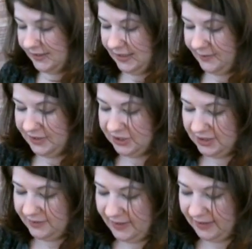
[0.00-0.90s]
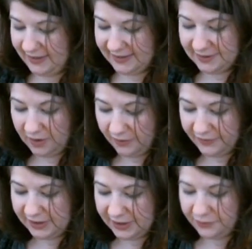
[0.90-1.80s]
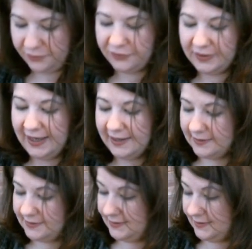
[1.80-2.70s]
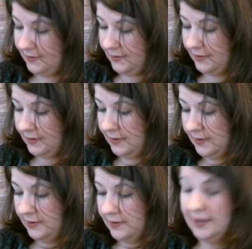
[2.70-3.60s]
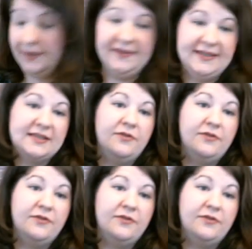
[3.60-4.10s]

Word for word: that I mentioned in my last haul video, Flax. Uh, this has a